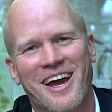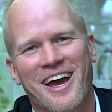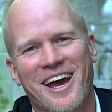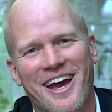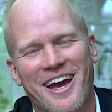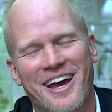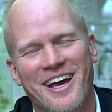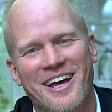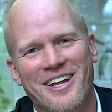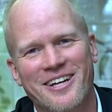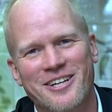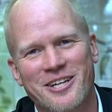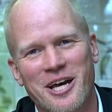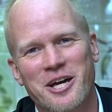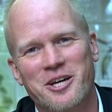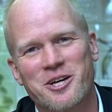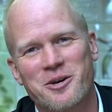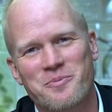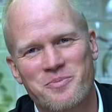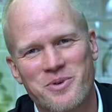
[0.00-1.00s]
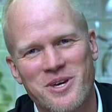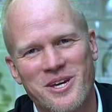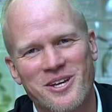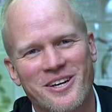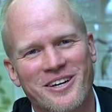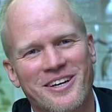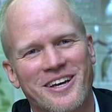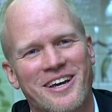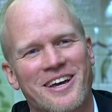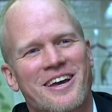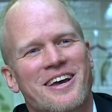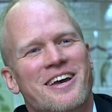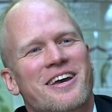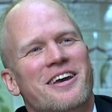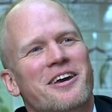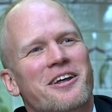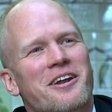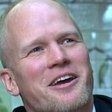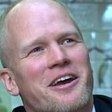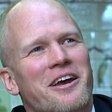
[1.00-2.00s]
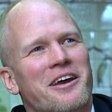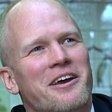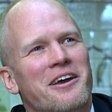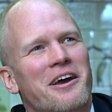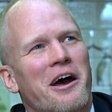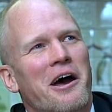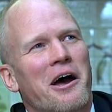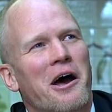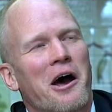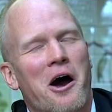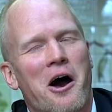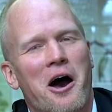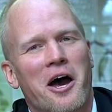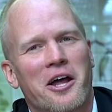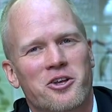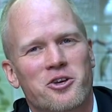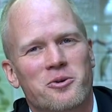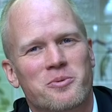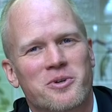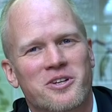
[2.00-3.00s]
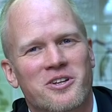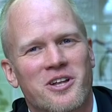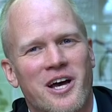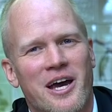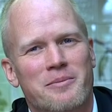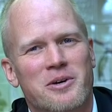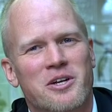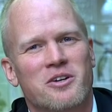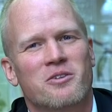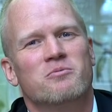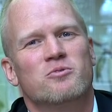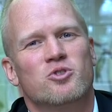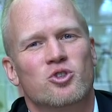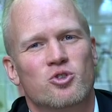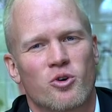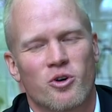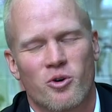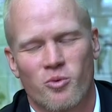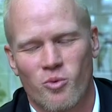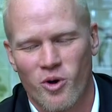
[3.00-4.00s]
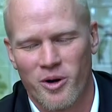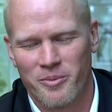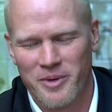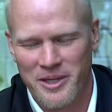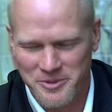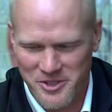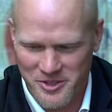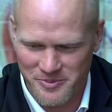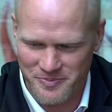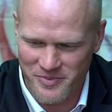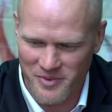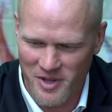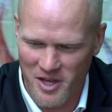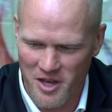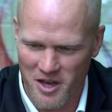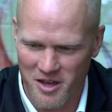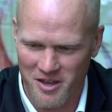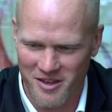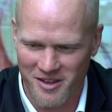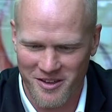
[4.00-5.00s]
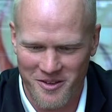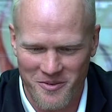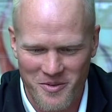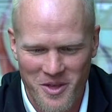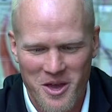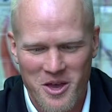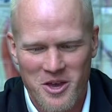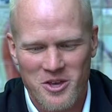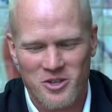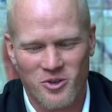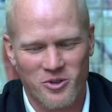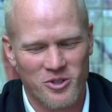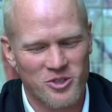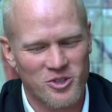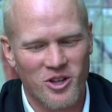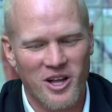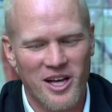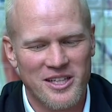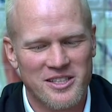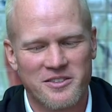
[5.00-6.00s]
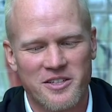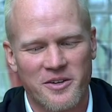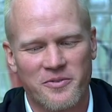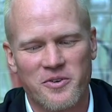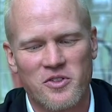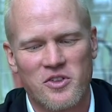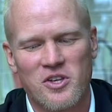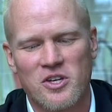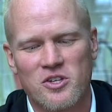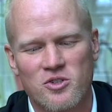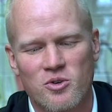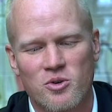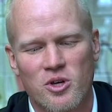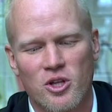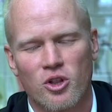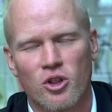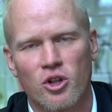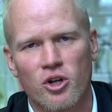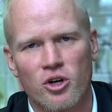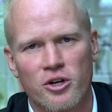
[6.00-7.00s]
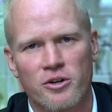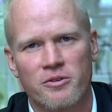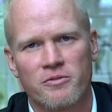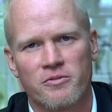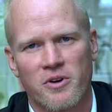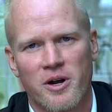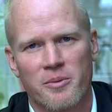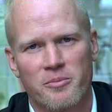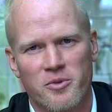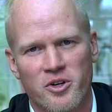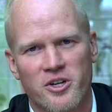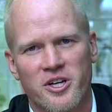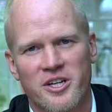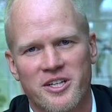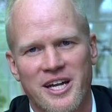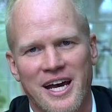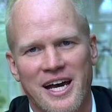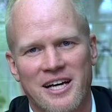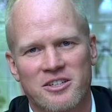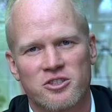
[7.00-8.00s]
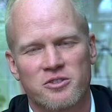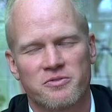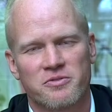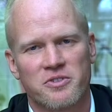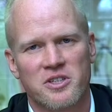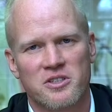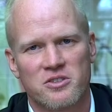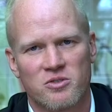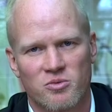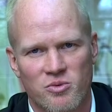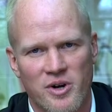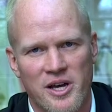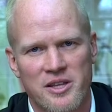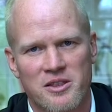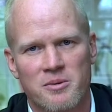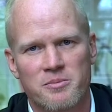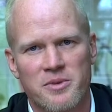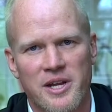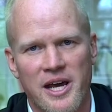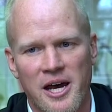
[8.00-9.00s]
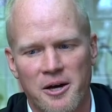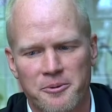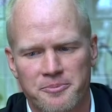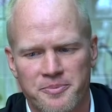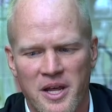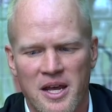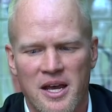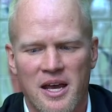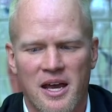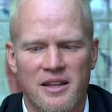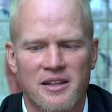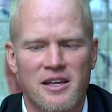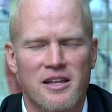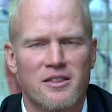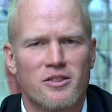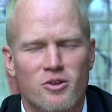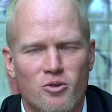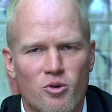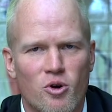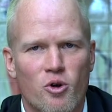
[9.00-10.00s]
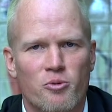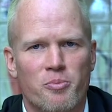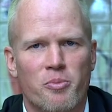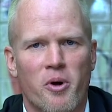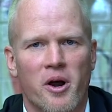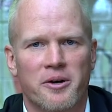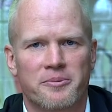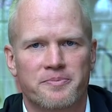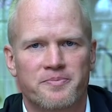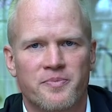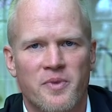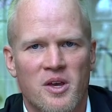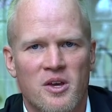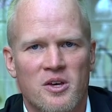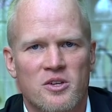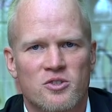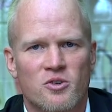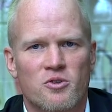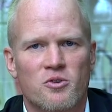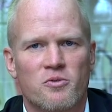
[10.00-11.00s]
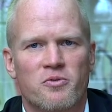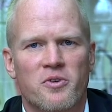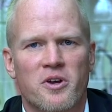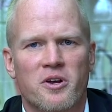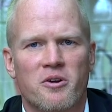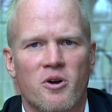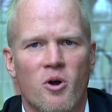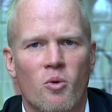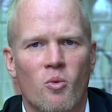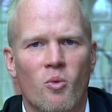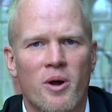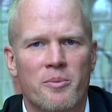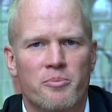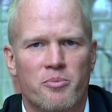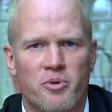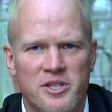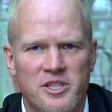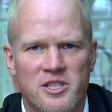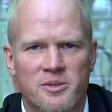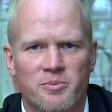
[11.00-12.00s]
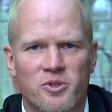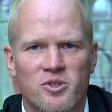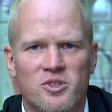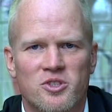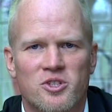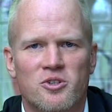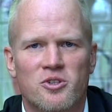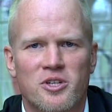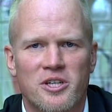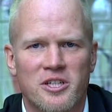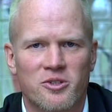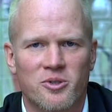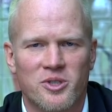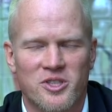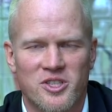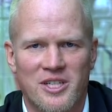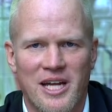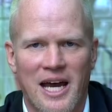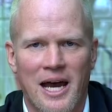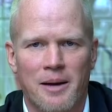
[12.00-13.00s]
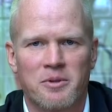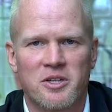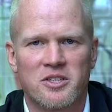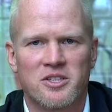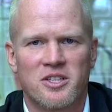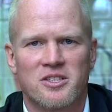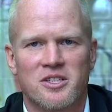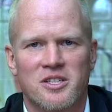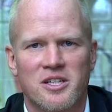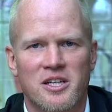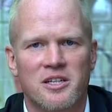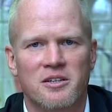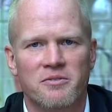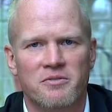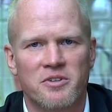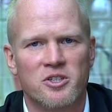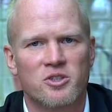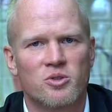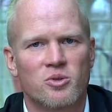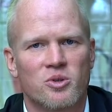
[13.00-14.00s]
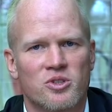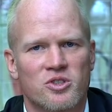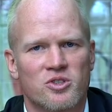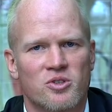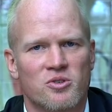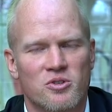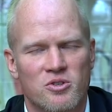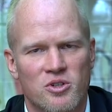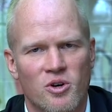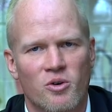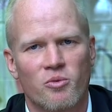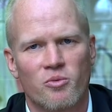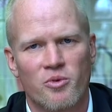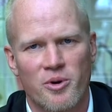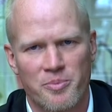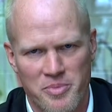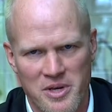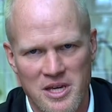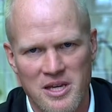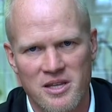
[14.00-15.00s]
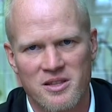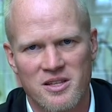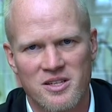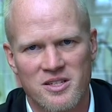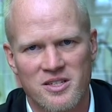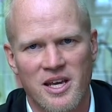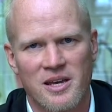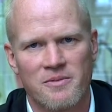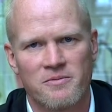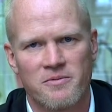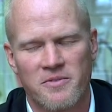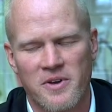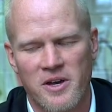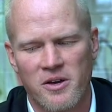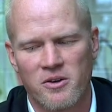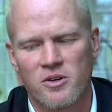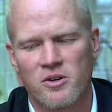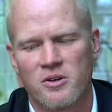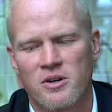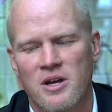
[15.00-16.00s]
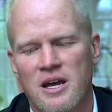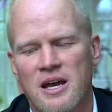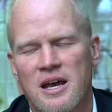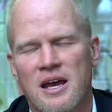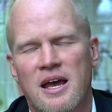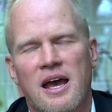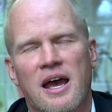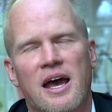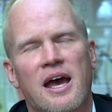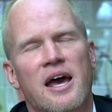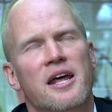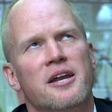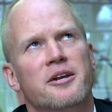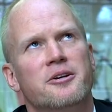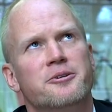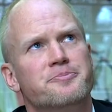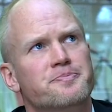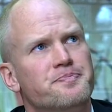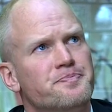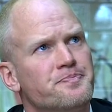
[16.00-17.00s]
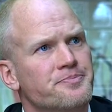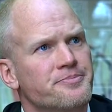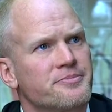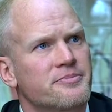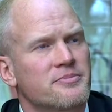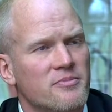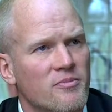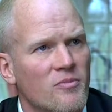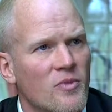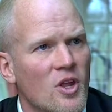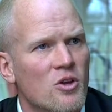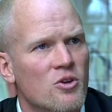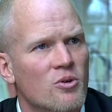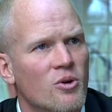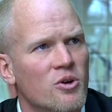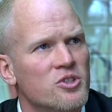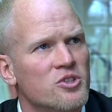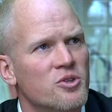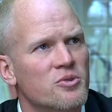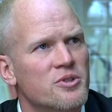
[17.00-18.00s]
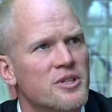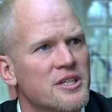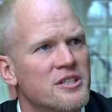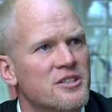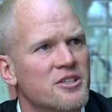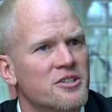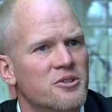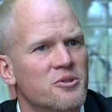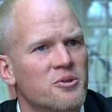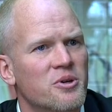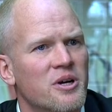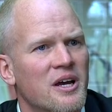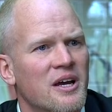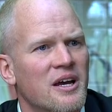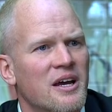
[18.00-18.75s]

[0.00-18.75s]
and competing in a hot, humid climate, shorter warm-ups. So there's lots of different things you can learn from your catastrophes, write them down, and then the growth part. So you figure out what principles do you need to establish as an individual so you don't repeat the same failure, and you also need to